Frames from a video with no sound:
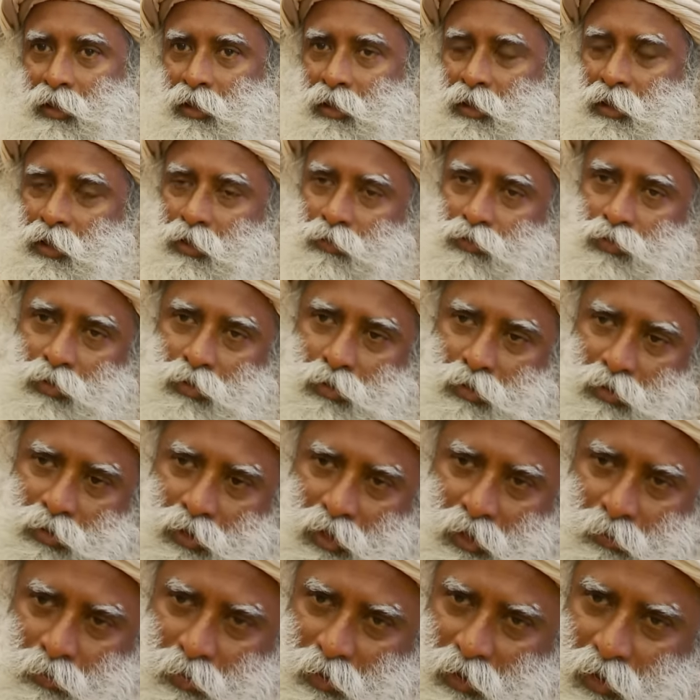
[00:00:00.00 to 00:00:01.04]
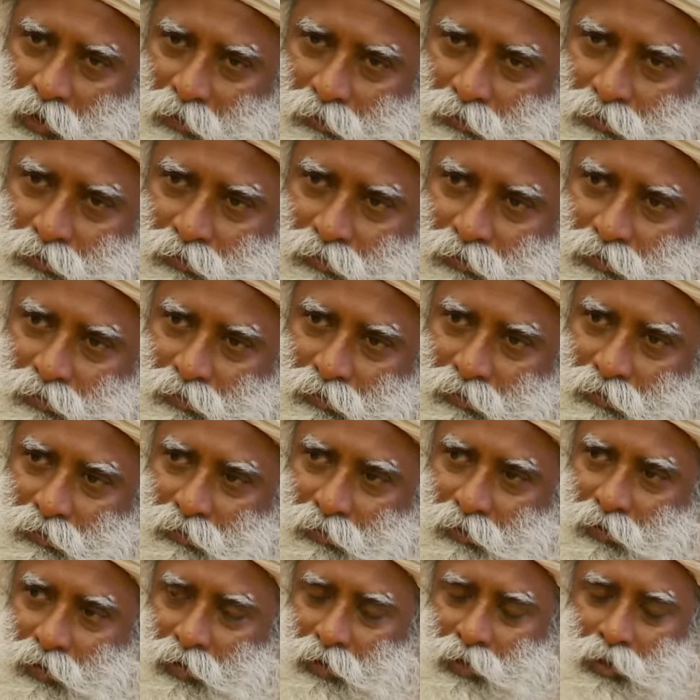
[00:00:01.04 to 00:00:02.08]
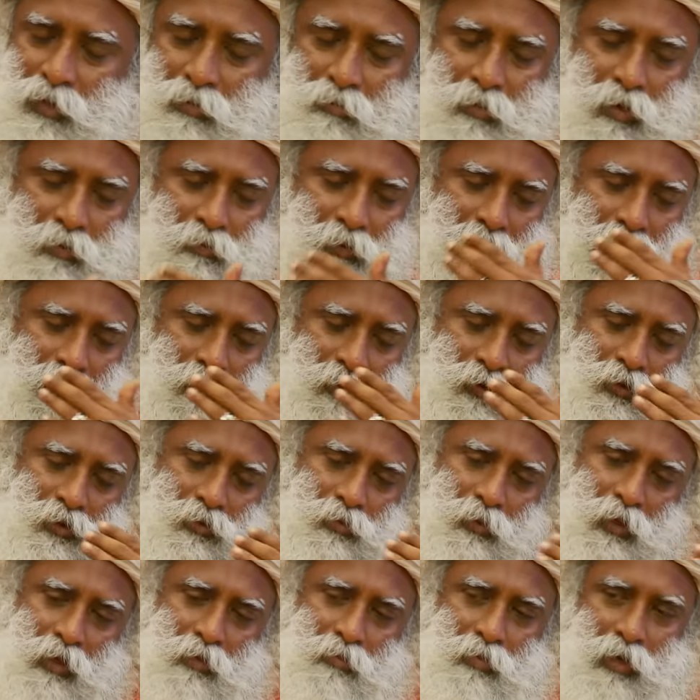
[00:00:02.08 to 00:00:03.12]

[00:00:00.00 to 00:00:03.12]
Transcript: If you look deep enough, the memory goes way